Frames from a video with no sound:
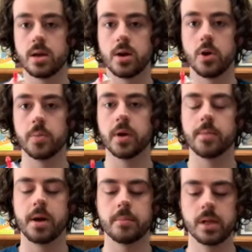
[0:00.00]
Open up
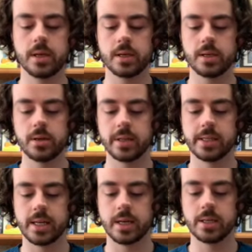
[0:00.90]
my blunt needle, this
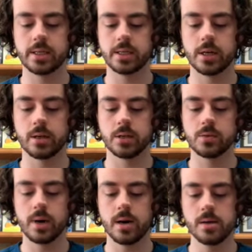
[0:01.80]
end is sterile as
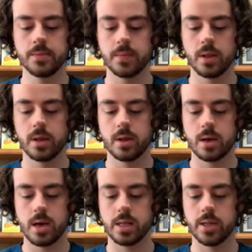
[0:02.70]
well.
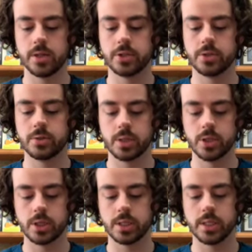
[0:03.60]
And then the two can
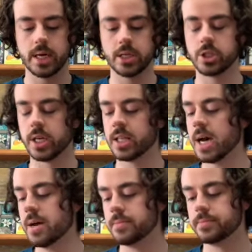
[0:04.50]
just attach like
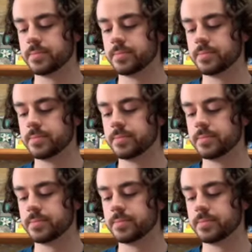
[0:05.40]
that.